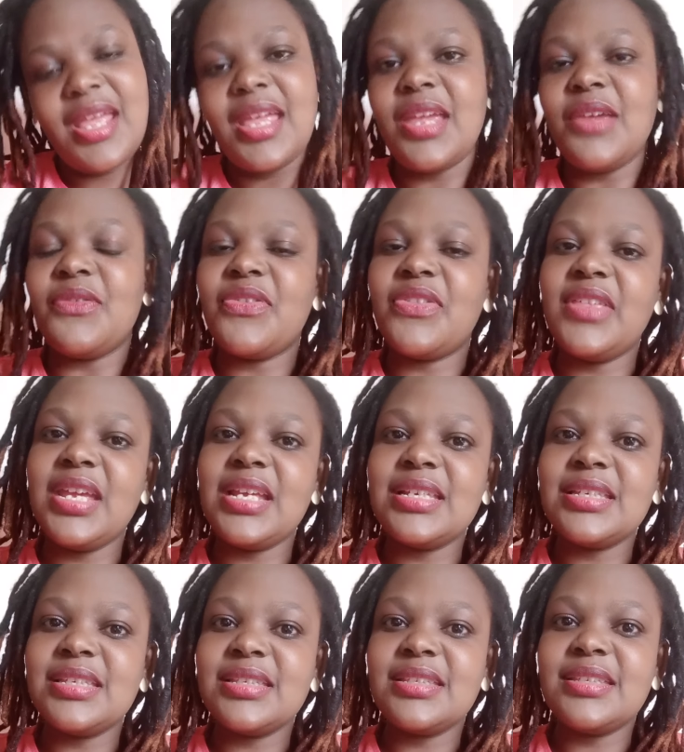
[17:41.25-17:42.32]
If
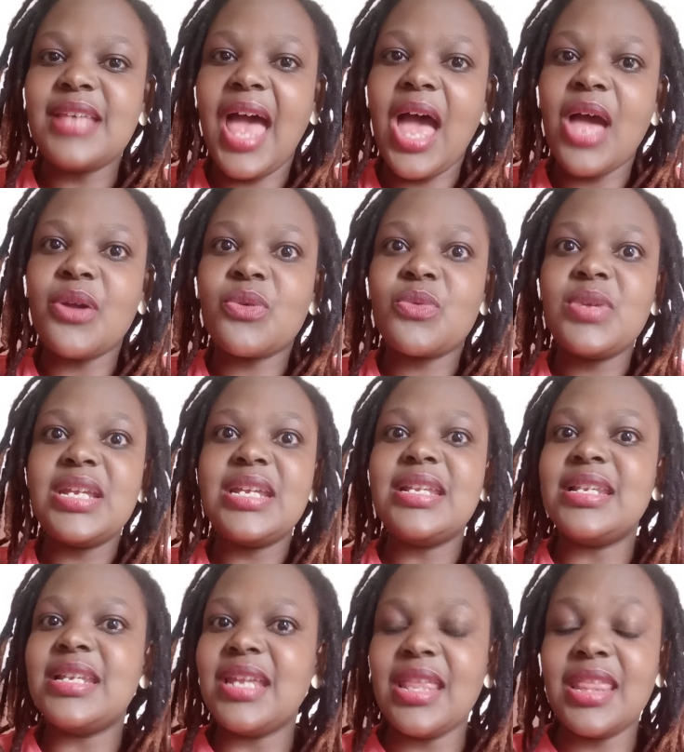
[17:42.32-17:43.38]
things are
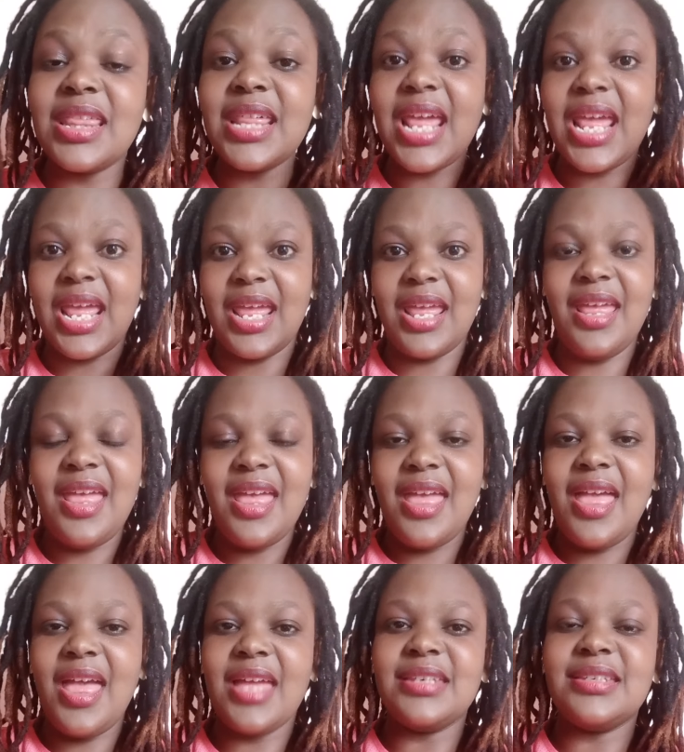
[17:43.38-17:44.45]
really there
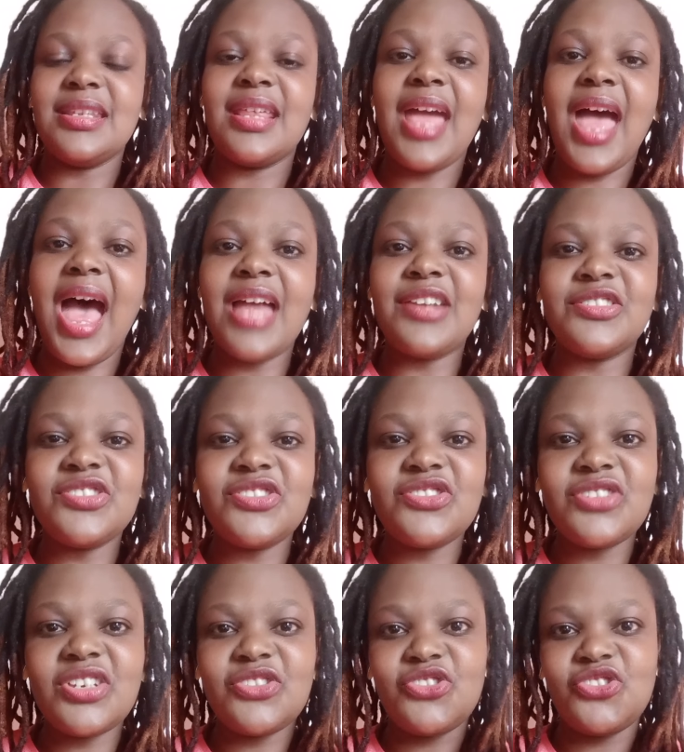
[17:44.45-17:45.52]
and there are
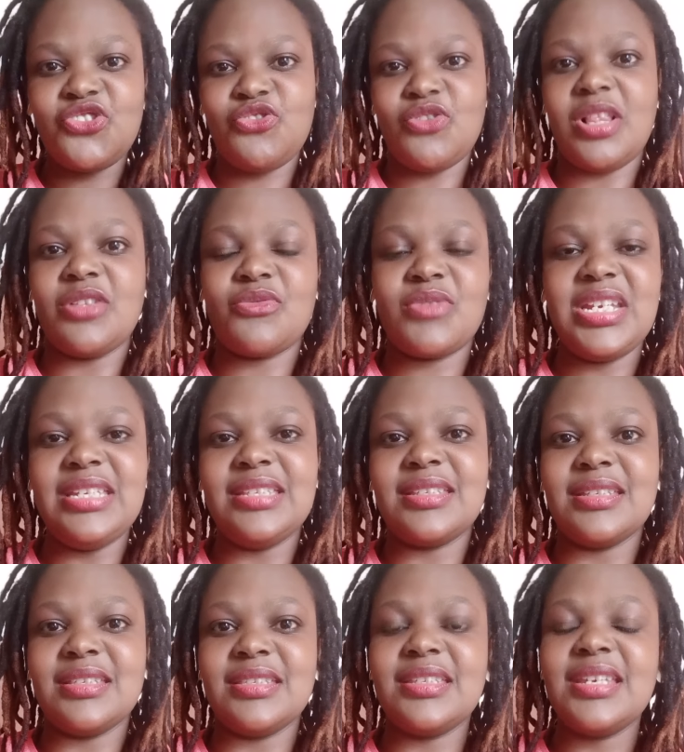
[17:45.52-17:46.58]
ancestral
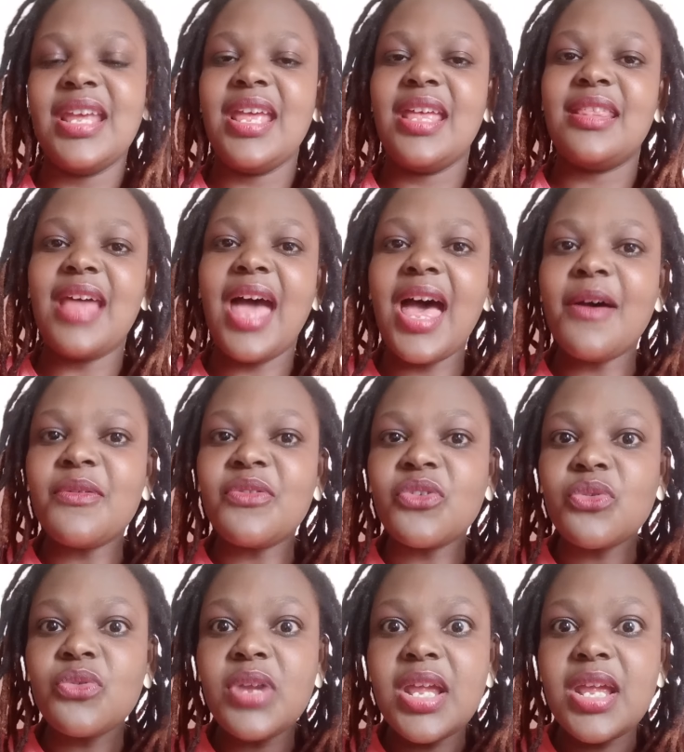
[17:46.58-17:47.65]
reasons, there are
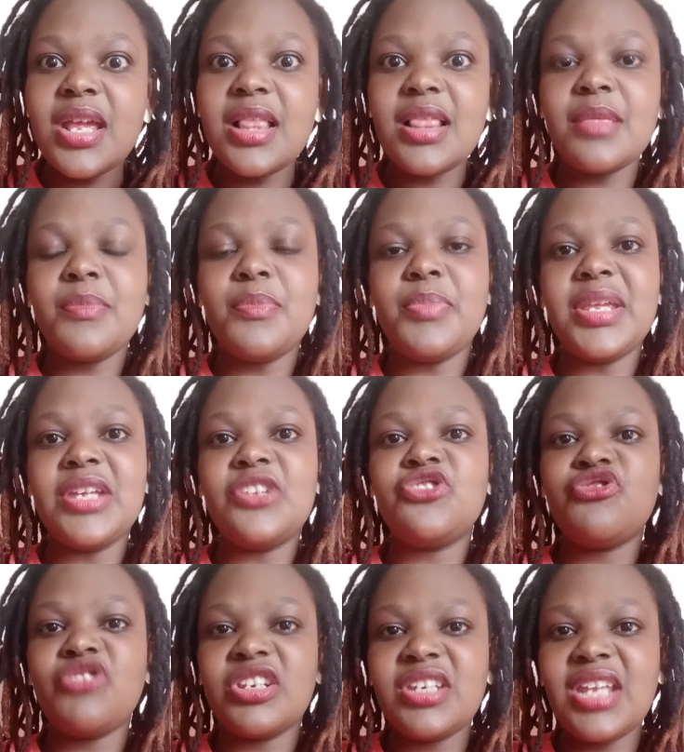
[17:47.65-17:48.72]
real big
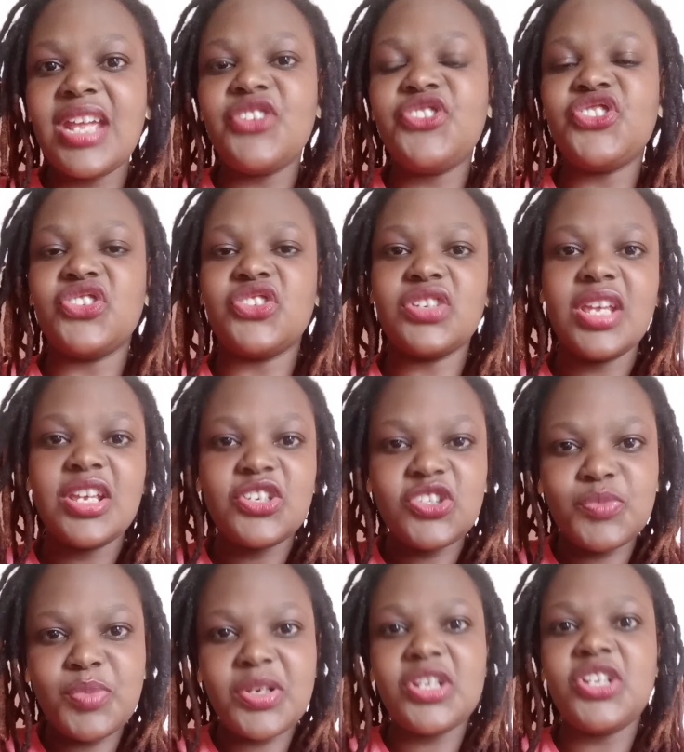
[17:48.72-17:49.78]
strategic
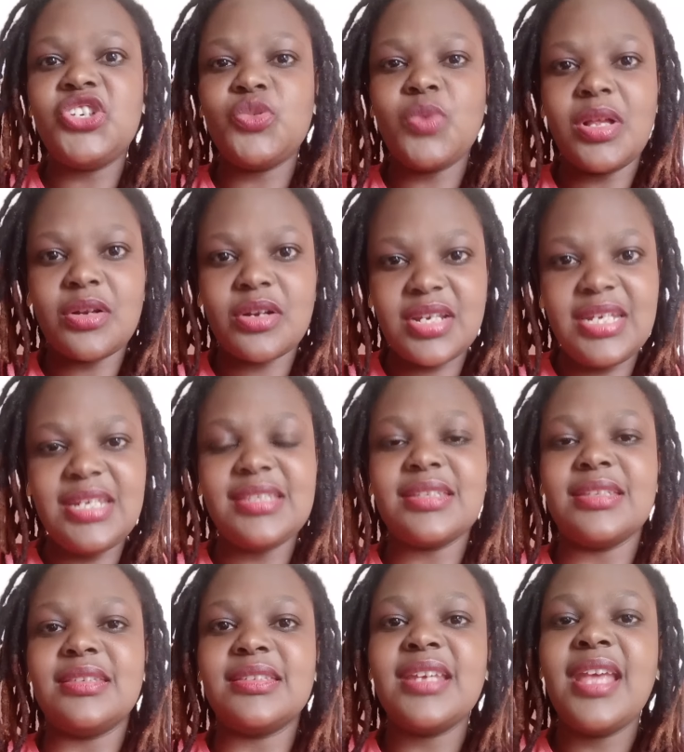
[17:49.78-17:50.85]
spiritual
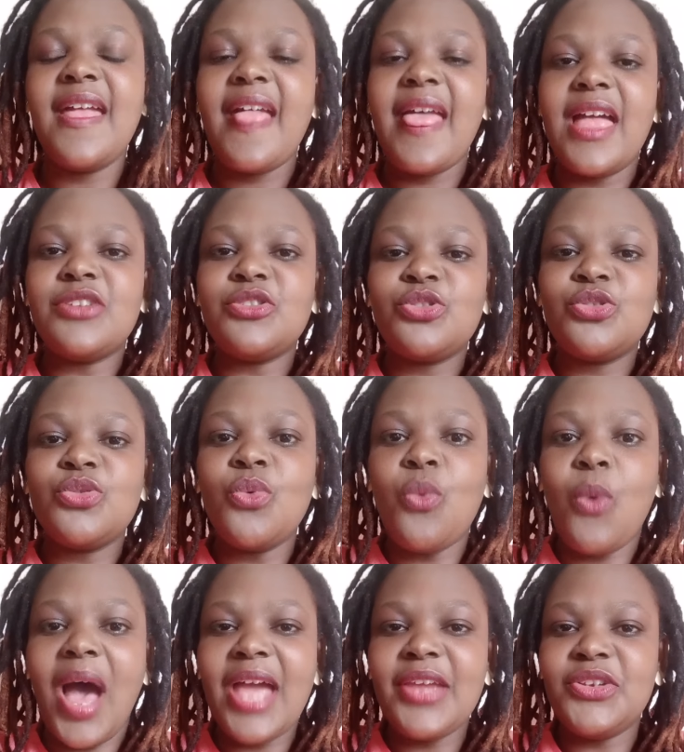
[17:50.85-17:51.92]
reasons as to
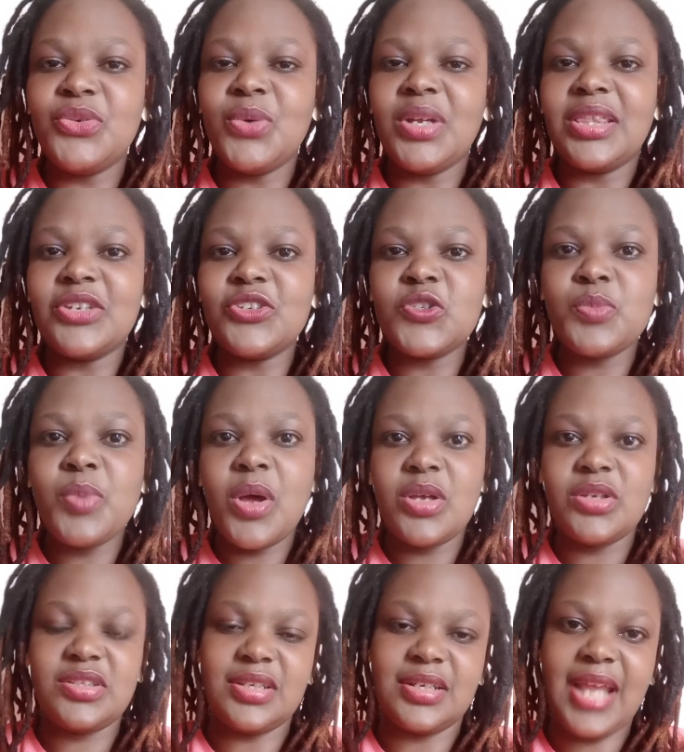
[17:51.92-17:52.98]
why you and this
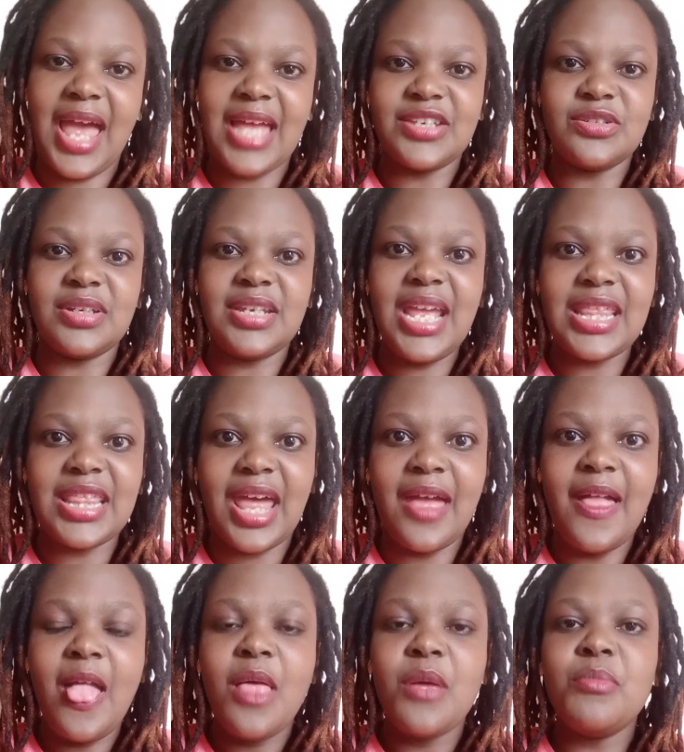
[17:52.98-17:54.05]
person are together,
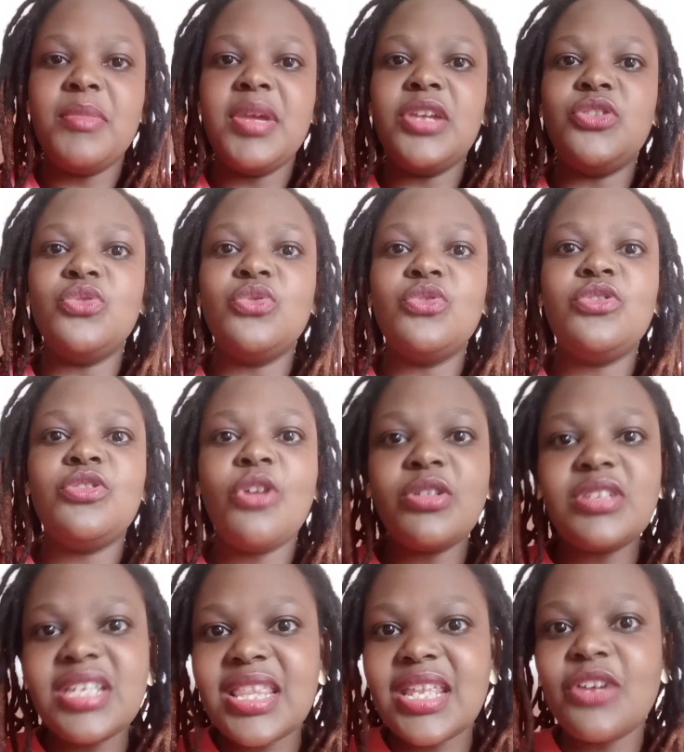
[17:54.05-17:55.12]
may you not
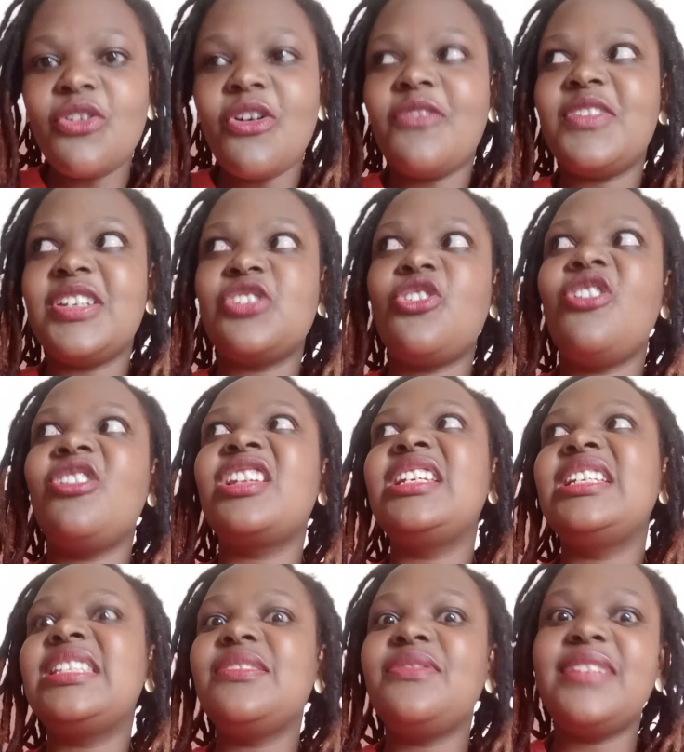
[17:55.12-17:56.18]
think of it
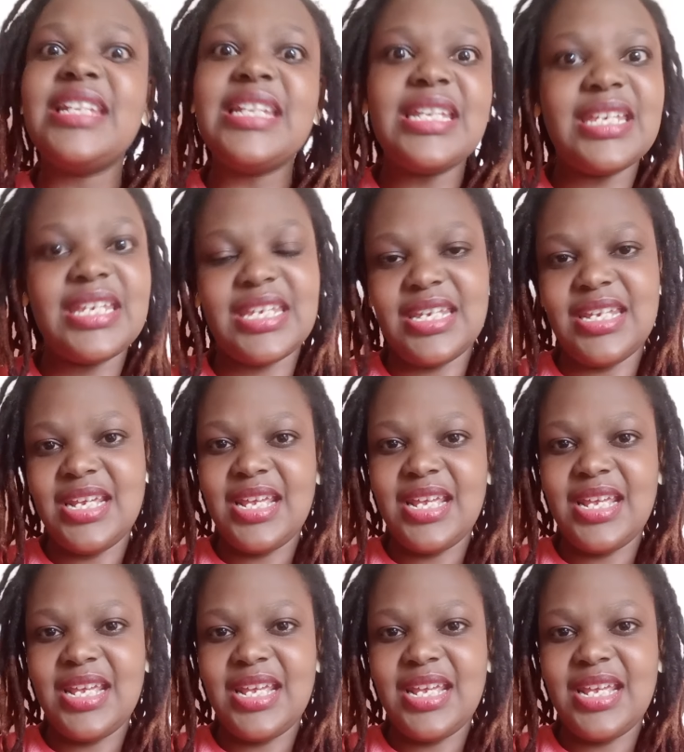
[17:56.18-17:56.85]
cognitively.